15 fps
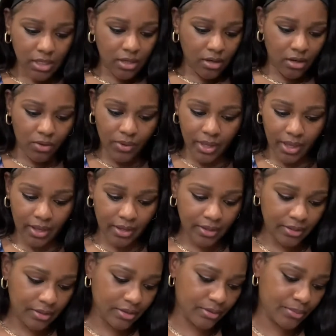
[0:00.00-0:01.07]
Okay,
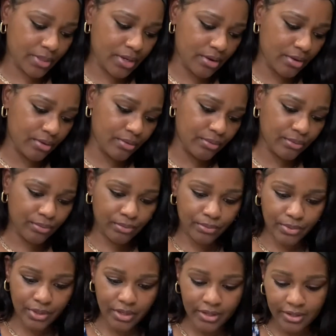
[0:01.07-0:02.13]
there we go.
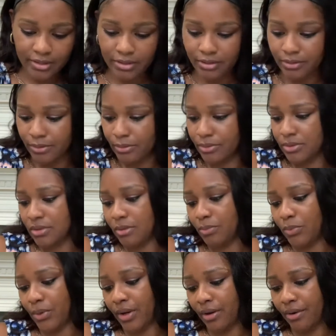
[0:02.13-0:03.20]
We're getting a little
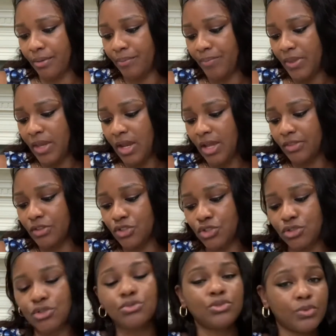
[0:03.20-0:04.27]
somewhere. And the
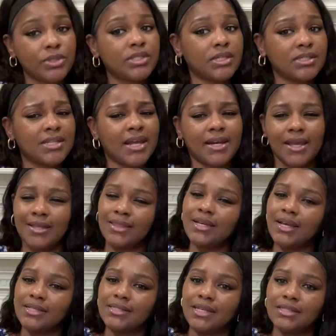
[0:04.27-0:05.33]
shoes were $690. I think
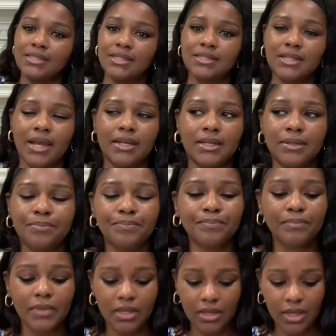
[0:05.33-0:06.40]
I said $690.
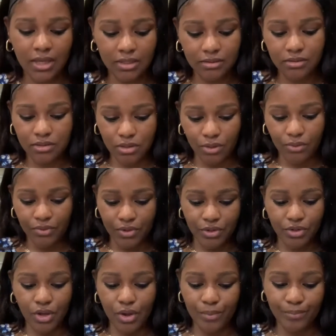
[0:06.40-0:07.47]
And so there you
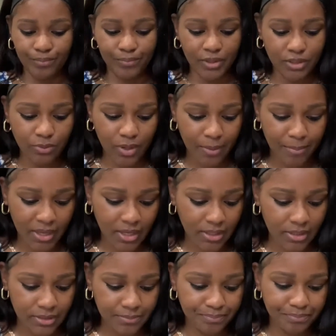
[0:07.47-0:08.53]
go. That's what I
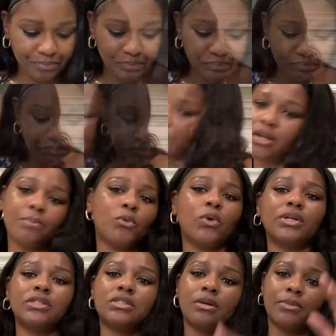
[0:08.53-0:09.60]
paid. Now, we ended up going
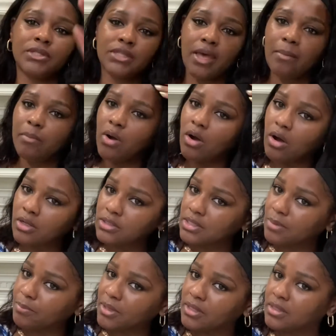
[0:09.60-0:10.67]
to Somerset Mall to
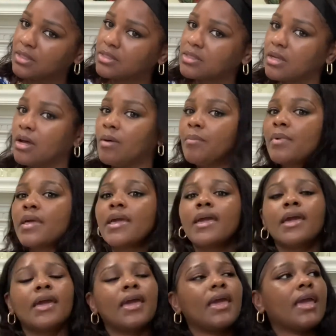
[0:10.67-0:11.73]
pick this up.
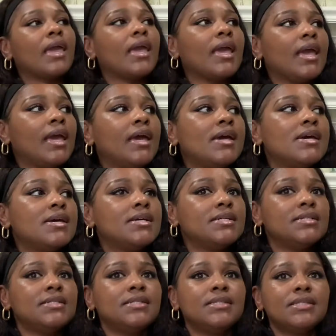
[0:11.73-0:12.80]

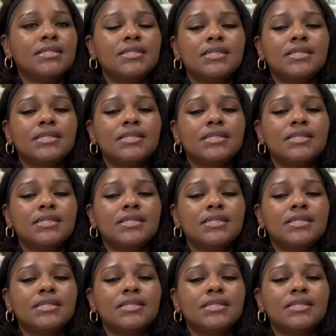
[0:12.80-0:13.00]
And